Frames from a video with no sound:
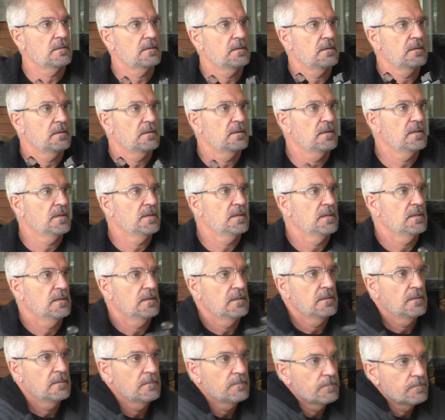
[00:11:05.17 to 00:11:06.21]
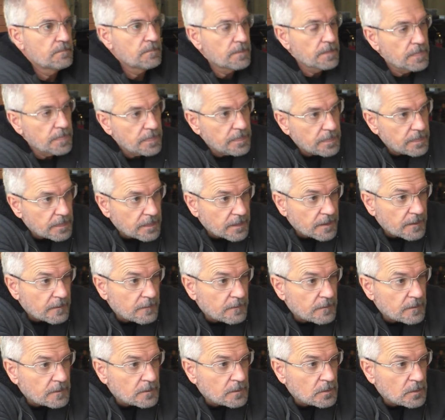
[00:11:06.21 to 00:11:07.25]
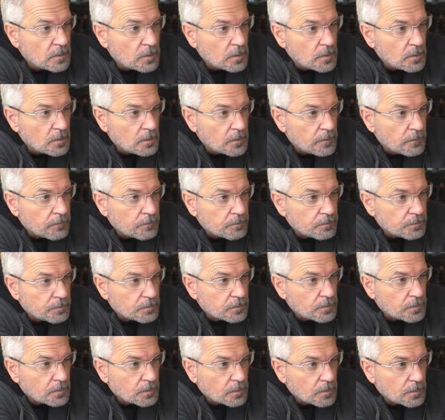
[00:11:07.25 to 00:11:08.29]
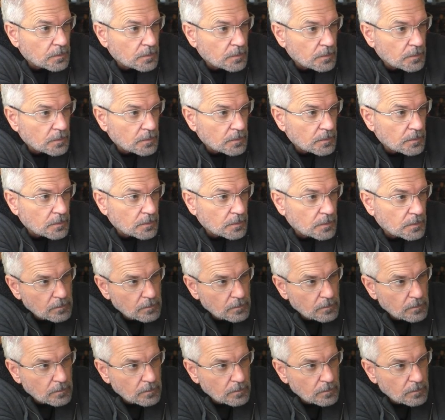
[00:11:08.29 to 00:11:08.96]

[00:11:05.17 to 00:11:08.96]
No one is speaking in this clip.